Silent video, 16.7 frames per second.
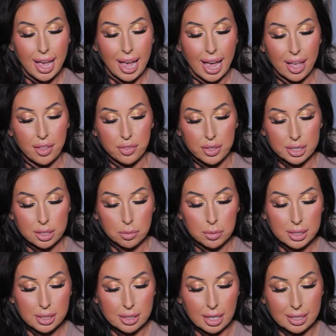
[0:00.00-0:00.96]
And this
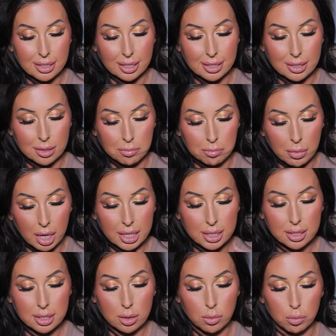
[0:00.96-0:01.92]
one says it's
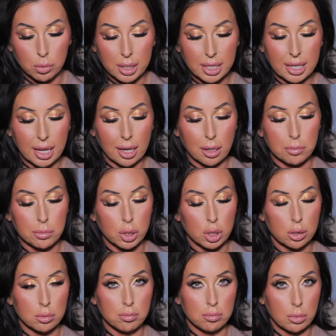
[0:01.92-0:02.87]
musk, woody
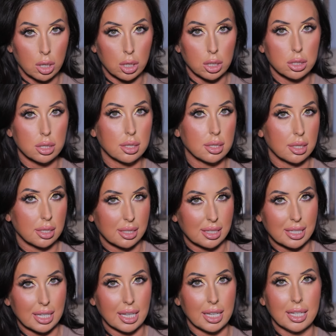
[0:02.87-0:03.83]
amber, moss,
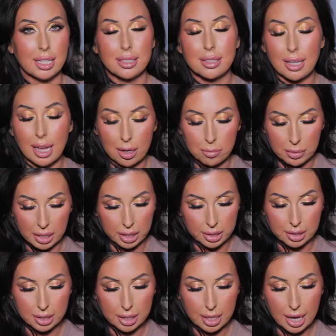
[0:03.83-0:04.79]
seeds. I'm
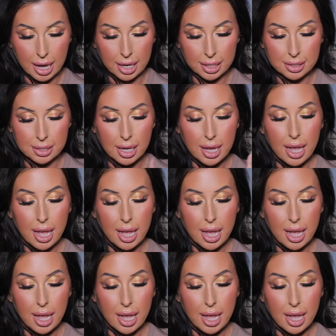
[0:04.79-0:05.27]
into that.